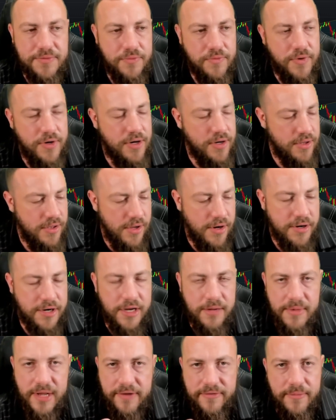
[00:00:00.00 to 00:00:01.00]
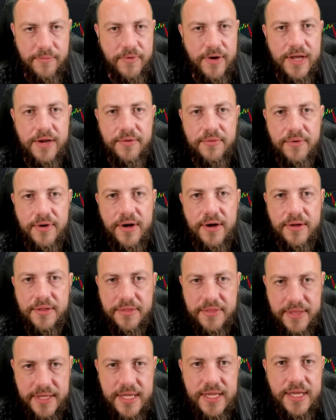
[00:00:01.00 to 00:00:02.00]
Well, I'll argue about if I'm right or
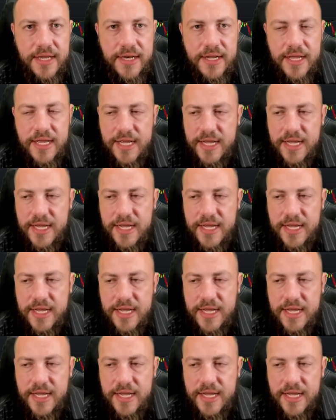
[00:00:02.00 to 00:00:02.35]
wrong then.